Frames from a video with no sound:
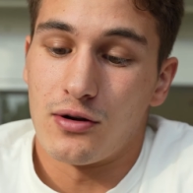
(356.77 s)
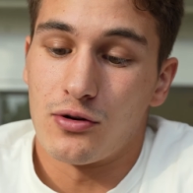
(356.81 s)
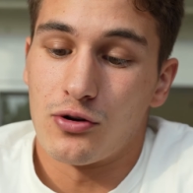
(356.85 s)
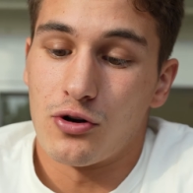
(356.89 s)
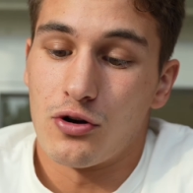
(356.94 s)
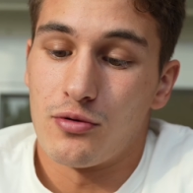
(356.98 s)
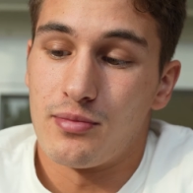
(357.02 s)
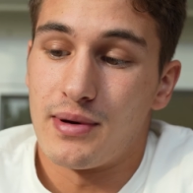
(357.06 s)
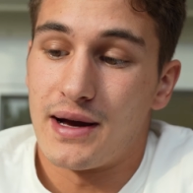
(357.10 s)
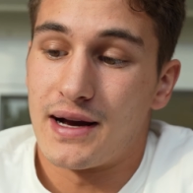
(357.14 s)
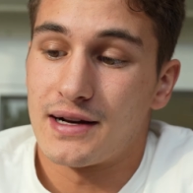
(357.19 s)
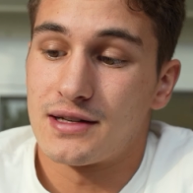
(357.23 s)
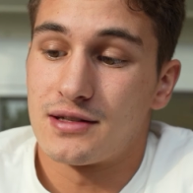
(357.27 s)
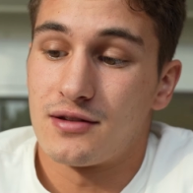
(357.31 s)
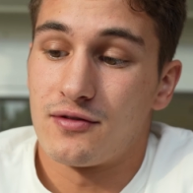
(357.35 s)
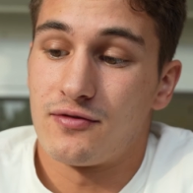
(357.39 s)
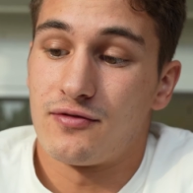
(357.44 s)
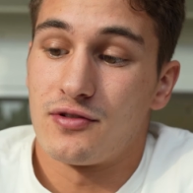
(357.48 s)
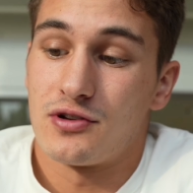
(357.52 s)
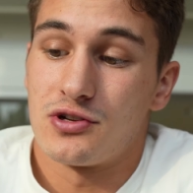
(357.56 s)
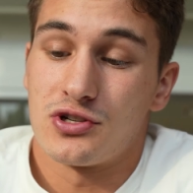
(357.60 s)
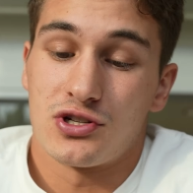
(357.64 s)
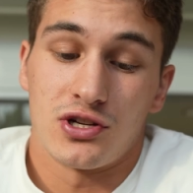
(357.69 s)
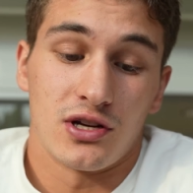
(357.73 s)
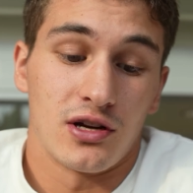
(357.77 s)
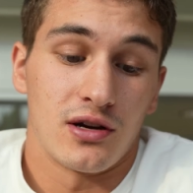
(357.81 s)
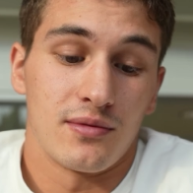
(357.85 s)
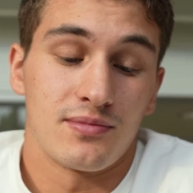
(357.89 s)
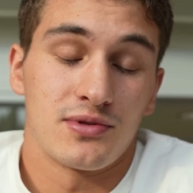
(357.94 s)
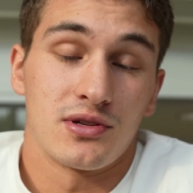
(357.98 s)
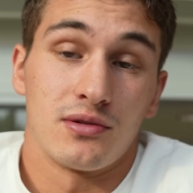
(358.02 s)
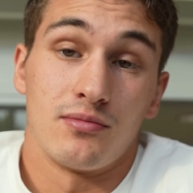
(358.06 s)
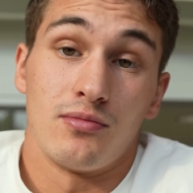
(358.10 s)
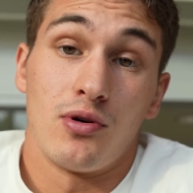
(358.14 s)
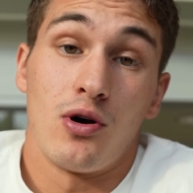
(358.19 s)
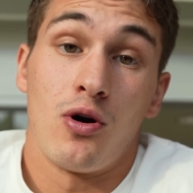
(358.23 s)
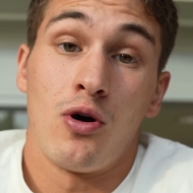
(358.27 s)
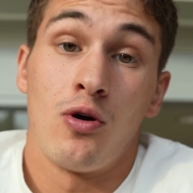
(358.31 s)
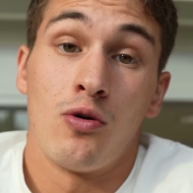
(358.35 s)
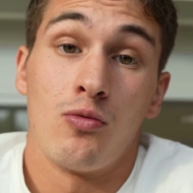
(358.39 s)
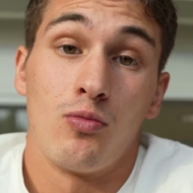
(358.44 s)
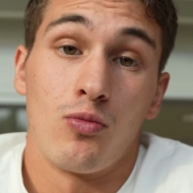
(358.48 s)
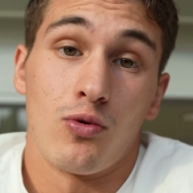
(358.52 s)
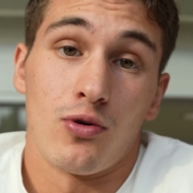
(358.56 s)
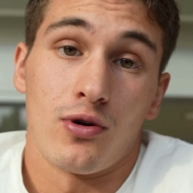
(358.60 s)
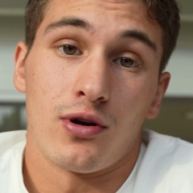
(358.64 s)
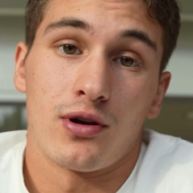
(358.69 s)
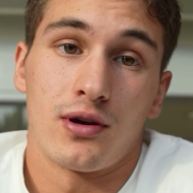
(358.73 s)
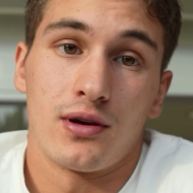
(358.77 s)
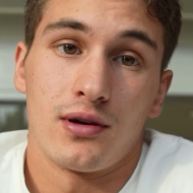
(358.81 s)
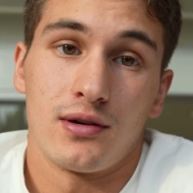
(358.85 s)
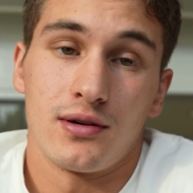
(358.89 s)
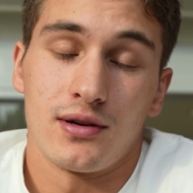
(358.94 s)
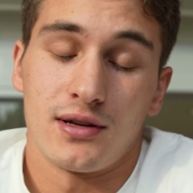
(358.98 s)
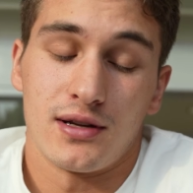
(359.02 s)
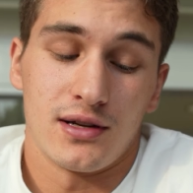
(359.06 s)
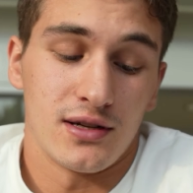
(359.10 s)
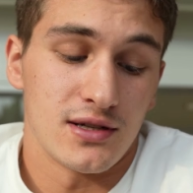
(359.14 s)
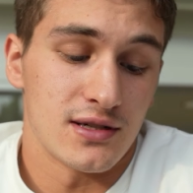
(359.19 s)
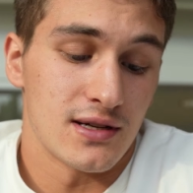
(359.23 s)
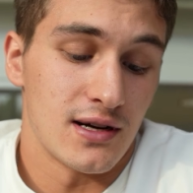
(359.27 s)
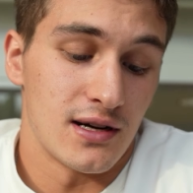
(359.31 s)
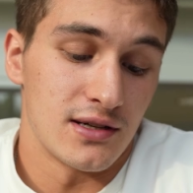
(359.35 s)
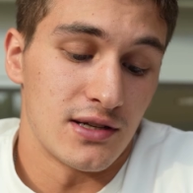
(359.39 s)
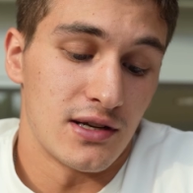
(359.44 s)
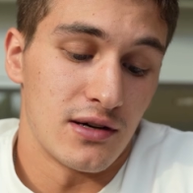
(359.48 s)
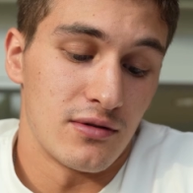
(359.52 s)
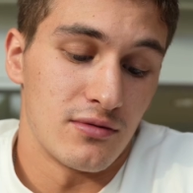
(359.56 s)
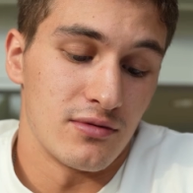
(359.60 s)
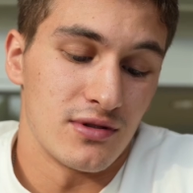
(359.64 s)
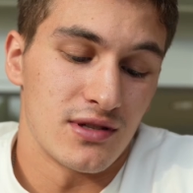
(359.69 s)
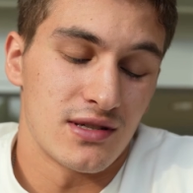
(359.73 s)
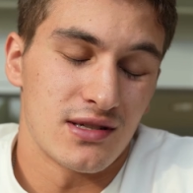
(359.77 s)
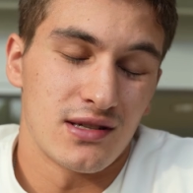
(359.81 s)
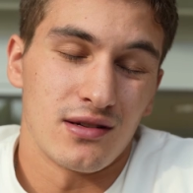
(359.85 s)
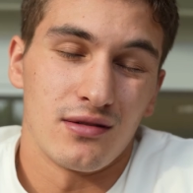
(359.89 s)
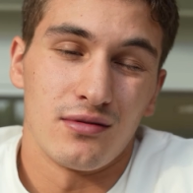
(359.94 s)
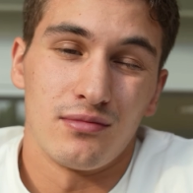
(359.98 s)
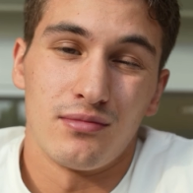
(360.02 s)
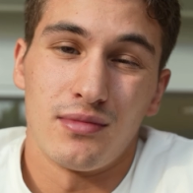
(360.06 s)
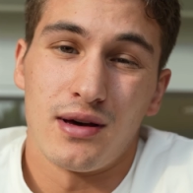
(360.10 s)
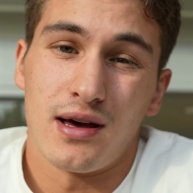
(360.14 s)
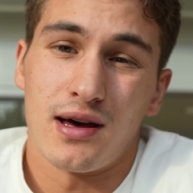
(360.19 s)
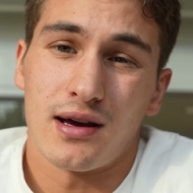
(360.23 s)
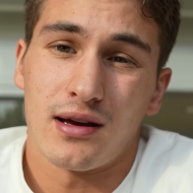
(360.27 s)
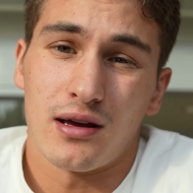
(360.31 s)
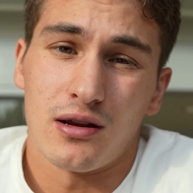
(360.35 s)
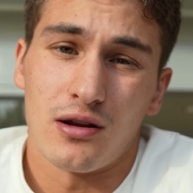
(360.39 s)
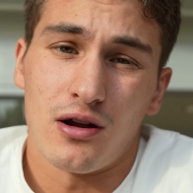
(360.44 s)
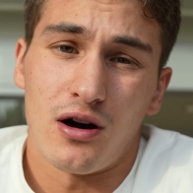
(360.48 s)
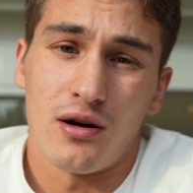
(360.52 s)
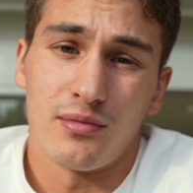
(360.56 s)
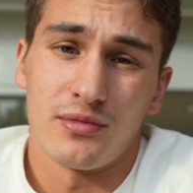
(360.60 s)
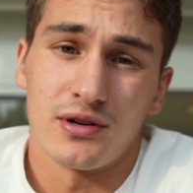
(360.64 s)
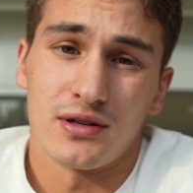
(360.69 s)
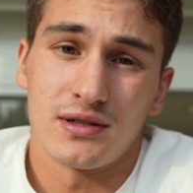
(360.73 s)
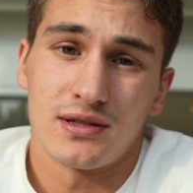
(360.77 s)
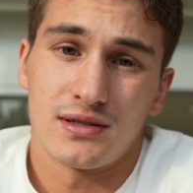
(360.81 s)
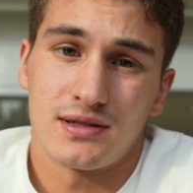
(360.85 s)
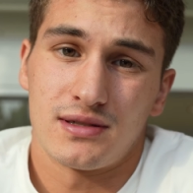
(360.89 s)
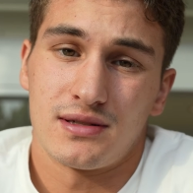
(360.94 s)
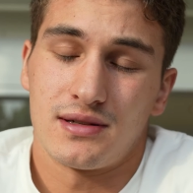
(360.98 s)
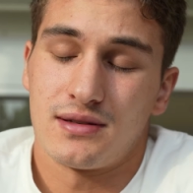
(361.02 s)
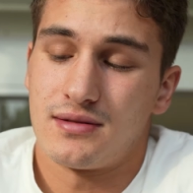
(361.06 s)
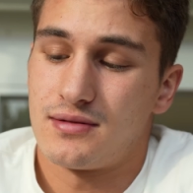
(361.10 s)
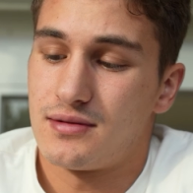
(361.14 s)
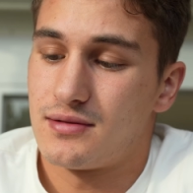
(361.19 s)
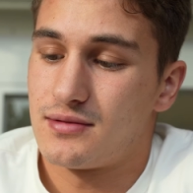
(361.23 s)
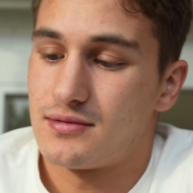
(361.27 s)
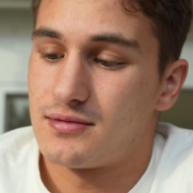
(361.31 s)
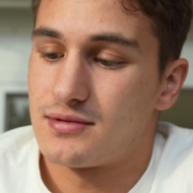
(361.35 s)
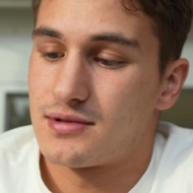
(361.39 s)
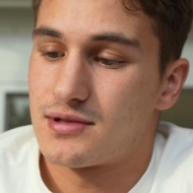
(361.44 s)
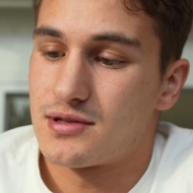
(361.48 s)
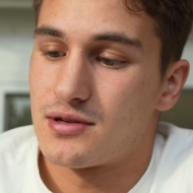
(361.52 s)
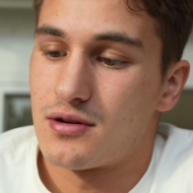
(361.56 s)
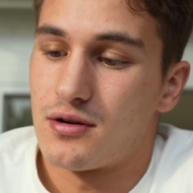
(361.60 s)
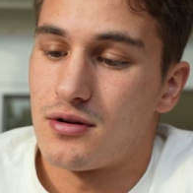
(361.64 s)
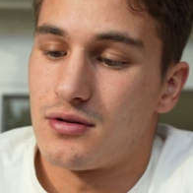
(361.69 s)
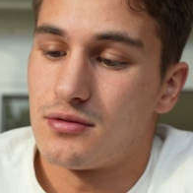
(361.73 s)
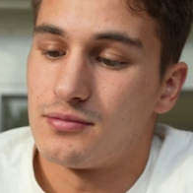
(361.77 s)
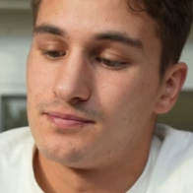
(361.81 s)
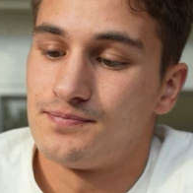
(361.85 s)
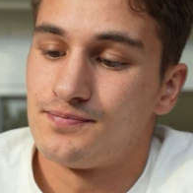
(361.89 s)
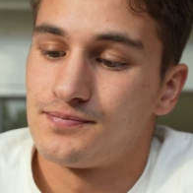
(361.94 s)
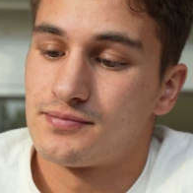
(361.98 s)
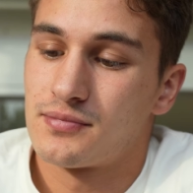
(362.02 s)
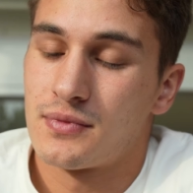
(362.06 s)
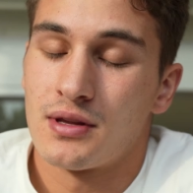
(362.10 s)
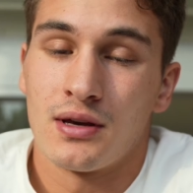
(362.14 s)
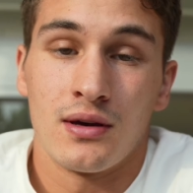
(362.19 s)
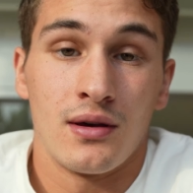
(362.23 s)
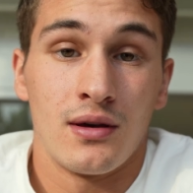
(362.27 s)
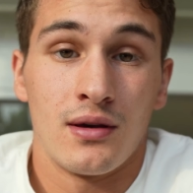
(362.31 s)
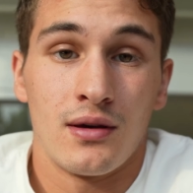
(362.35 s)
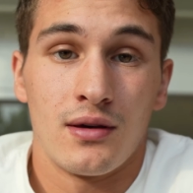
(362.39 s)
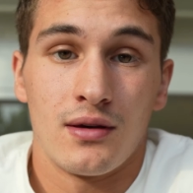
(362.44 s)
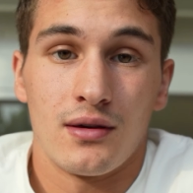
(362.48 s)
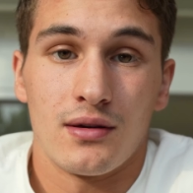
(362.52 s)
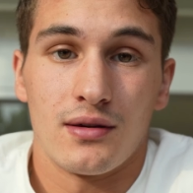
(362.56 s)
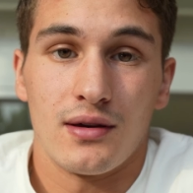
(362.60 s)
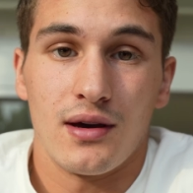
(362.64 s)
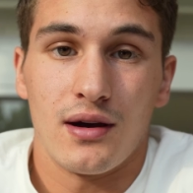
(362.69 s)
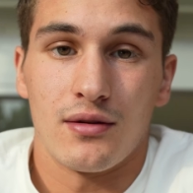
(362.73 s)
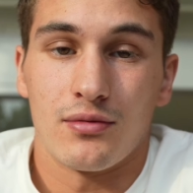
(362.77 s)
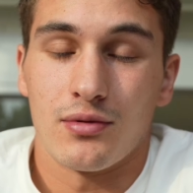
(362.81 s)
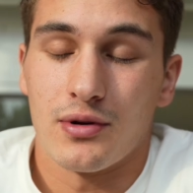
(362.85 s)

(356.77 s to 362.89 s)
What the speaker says: I'll go back to finishing up some homework, and I just got done with some economics. So yeah,